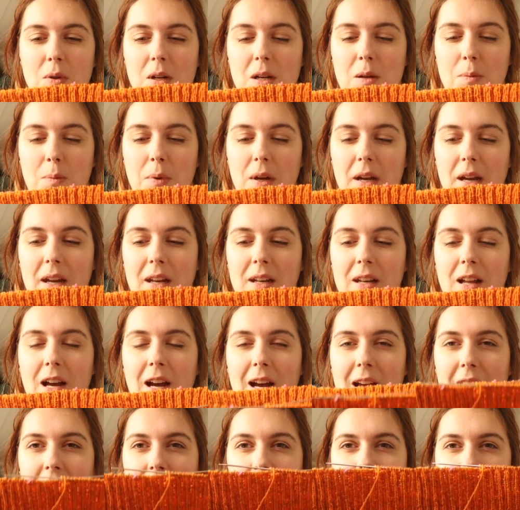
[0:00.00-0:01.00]
rib and
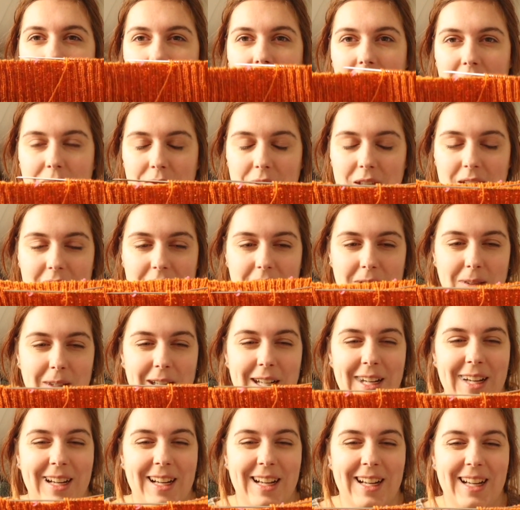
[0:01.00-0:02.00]
I love it.
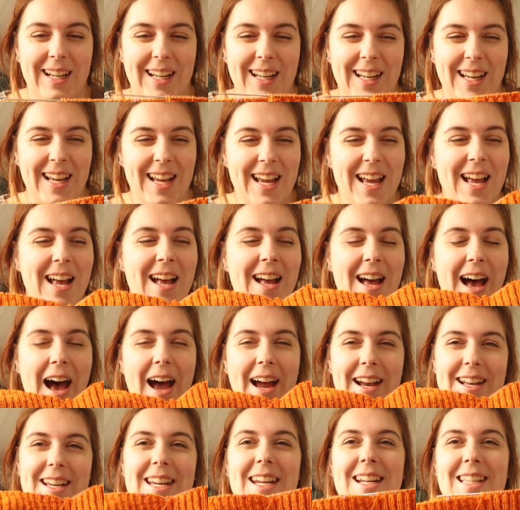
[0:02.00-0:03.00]

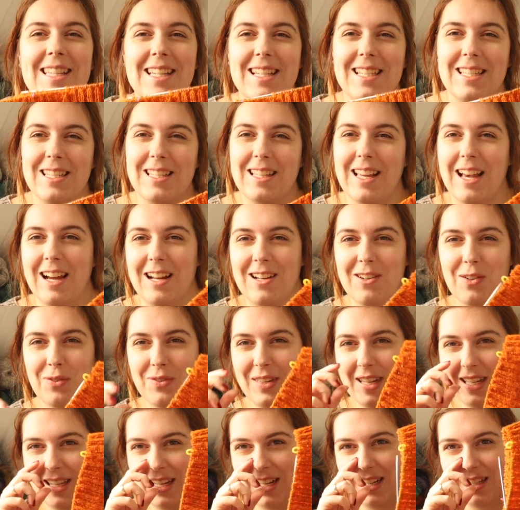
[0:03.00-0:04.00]
I need this kind of
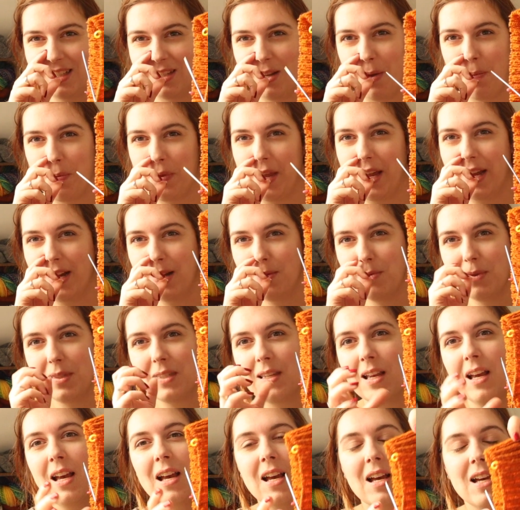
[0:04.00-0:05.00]
knitting
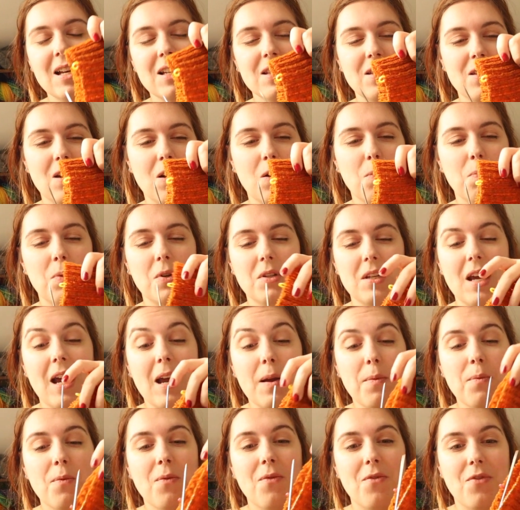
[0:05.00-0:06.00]
sometimes. So, but
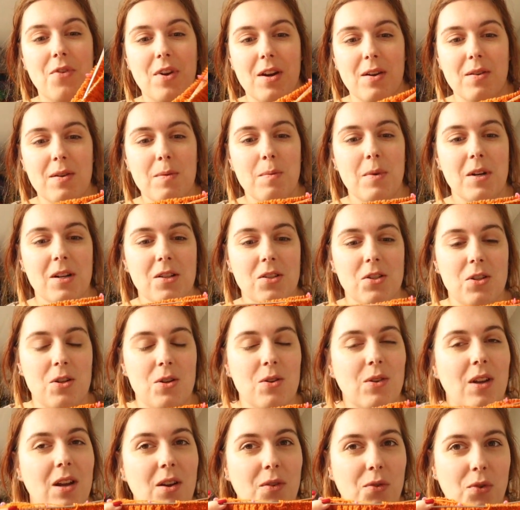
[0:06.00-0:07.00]
I'm very much
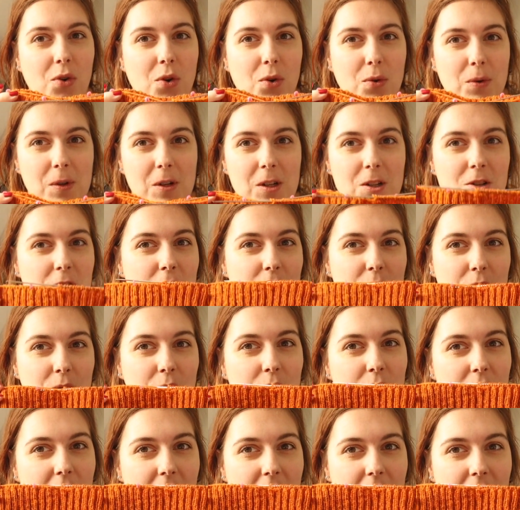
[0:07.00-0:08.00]
looking forward
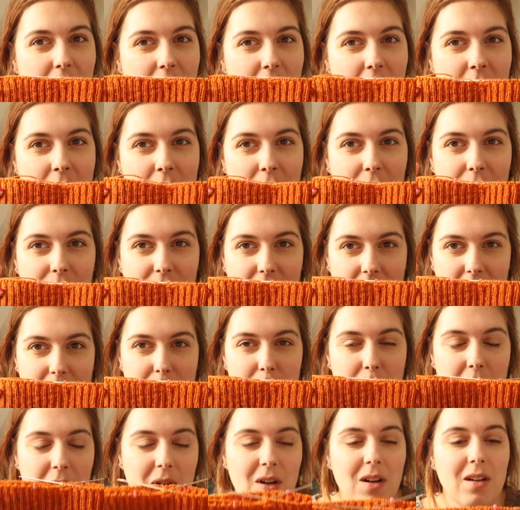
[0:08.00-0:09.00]
to the
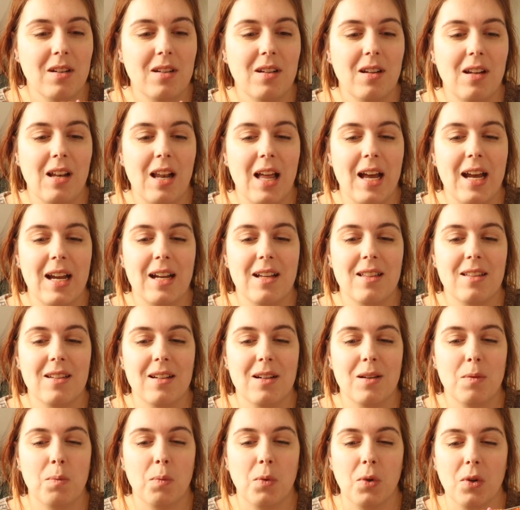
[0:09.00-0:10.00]
fun part, like
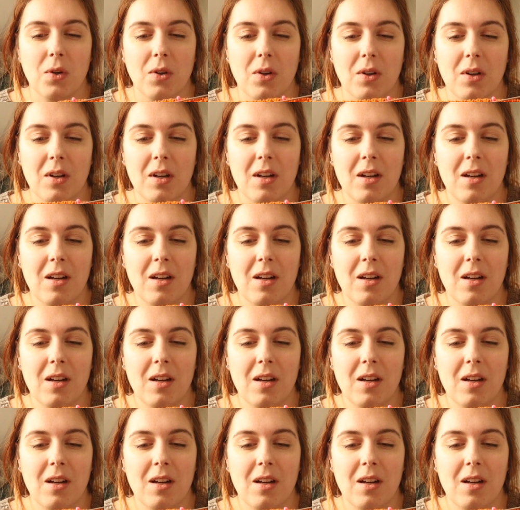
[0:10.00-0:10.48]
the more